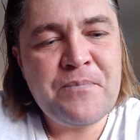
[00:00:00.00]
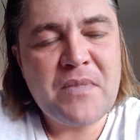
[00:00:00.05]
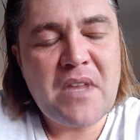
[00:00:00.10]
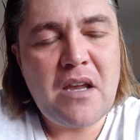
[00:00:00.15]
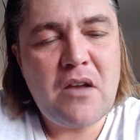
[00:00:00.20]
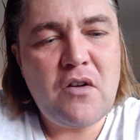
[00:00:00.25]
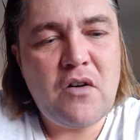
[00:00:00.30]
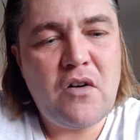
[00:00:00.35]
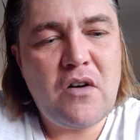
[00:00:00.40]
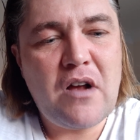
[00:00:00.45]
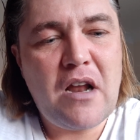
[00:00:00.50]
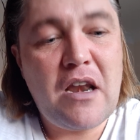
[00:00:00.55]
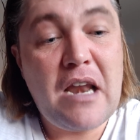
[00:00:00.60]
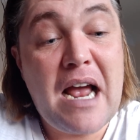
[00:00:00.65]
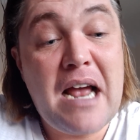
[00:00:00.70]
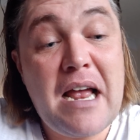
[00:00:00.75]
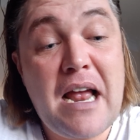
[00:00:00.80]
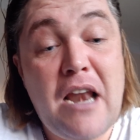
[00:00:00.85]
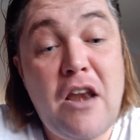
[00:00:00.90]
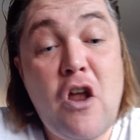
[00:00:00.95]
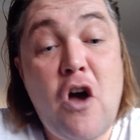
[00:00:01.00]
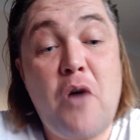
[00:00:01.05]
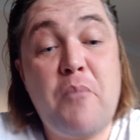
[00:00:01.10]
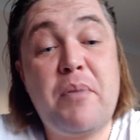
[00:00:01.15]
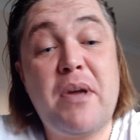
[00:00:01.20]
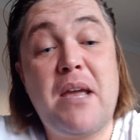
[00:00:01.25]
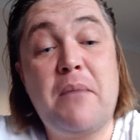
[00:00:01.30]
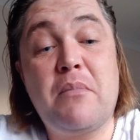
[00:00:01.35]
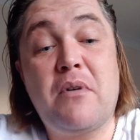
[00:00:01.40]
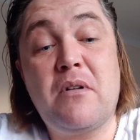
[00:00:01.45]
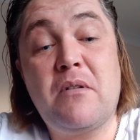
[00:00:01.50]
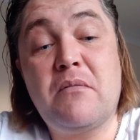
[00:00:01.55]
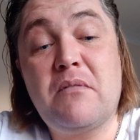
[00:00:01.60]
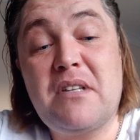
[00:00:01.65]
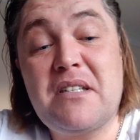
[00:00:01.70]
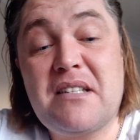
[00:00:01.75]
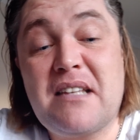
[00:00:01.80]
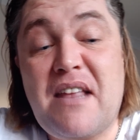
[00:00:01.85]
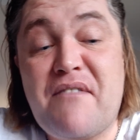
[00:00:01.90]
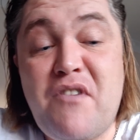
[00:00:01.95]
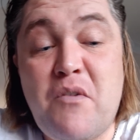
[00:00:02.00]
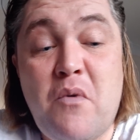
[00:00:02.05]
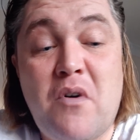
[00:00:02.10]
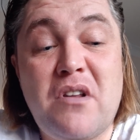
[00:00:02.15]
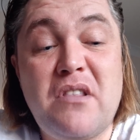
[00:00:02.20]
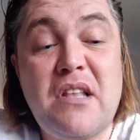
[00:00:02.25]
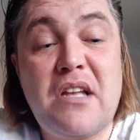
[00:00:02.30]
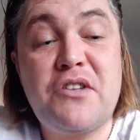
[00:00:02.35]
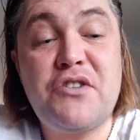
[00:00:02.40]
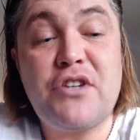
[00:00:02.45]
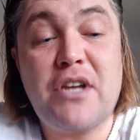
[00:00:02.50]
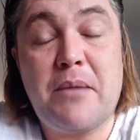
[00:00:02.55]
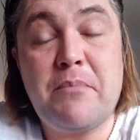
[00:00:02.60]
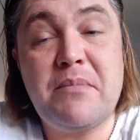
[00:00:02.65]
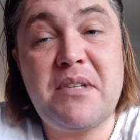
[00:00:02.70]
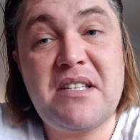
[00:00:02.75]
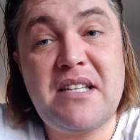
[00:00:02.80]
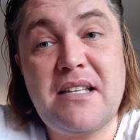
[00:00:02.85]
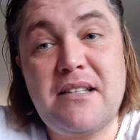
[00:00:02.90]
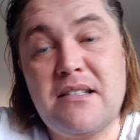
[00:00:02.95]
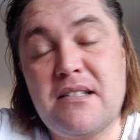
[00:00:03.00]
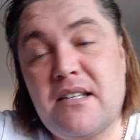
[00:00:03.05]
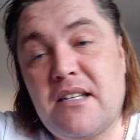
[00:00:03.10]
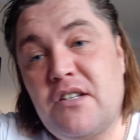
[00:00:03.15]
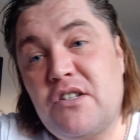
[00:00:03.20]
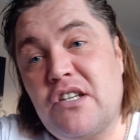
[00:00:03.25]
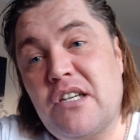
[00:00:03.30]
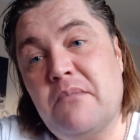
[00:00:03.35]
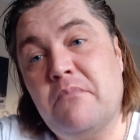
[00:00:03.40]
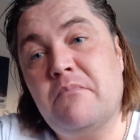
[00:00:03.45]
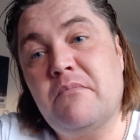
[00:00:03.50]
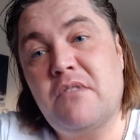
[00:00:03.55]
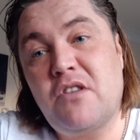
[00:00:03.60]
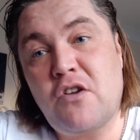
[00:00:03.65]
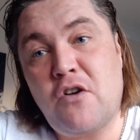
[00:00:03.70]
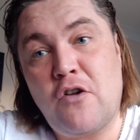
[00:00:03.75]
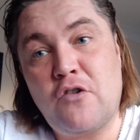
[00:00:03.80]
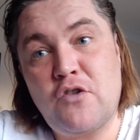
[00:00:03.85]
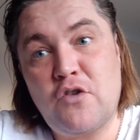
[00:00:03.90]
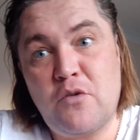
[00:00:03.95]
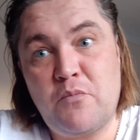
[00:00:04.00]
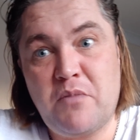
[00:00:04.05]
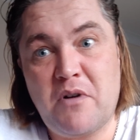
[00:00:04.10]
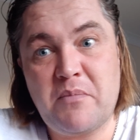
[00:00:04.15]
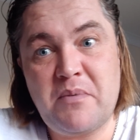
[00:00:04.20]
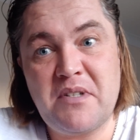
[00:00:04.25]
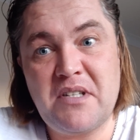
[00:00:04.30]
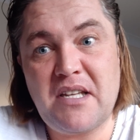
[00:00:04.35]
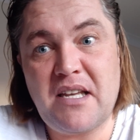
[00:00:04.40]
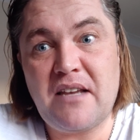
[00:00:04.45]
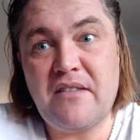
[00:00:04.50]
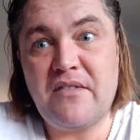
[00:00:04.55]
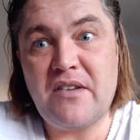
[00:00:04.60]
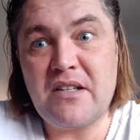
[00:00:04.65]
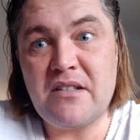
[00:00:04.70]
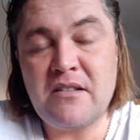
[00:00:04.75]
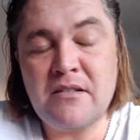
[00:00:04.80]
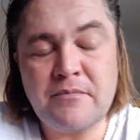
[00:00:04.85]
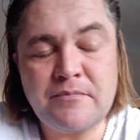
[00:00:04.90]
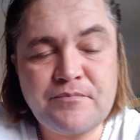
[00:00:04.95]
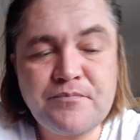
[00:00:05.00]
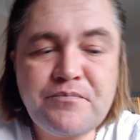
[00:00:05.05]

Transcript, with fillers: you know, a, a lot of people listen. Everyone in that gym, Steel City Gym, they all know Bob and Davies